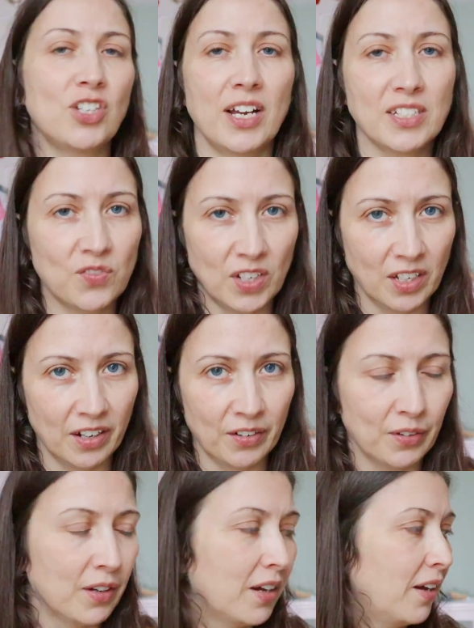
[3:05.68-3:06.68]
She has a
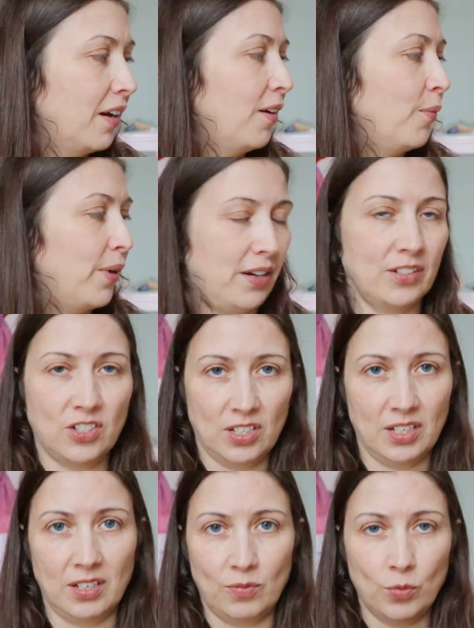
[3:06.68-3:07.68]
video where
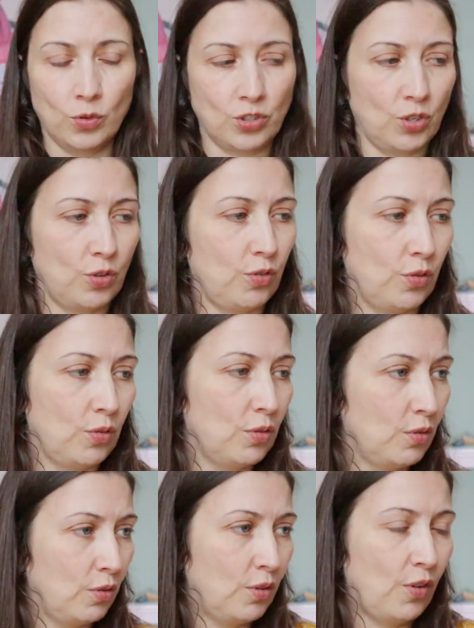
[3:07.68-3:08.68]
she walks you through
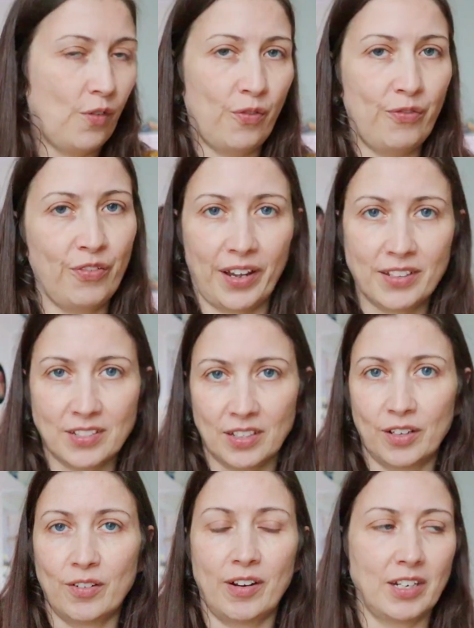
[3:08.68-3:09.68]

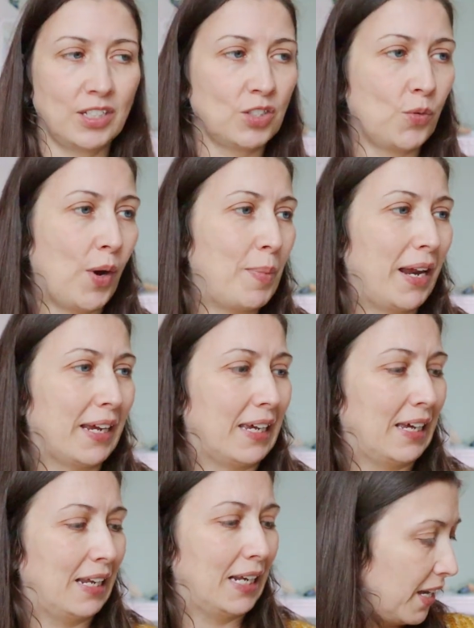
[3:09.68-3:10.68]
fixing a granny square
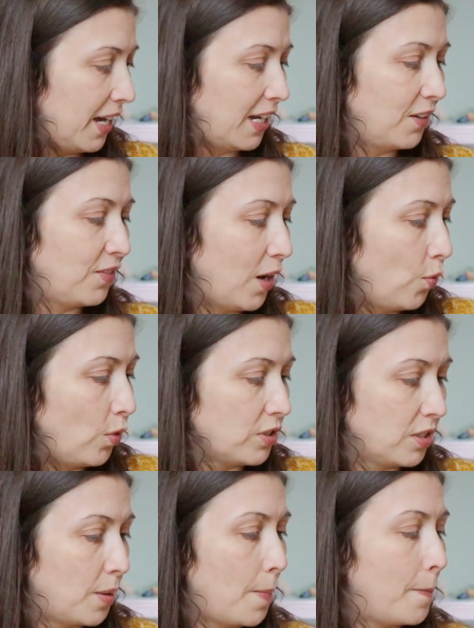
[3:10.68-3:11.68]
blanket, and if that
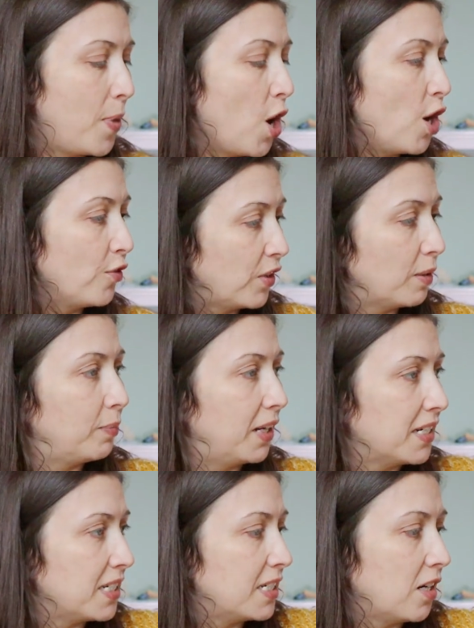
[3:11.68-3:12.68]
wasn't perfect
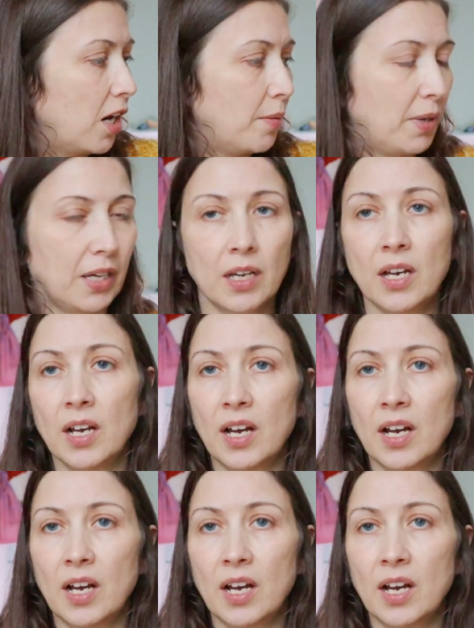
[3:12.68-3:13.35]
bloody timing,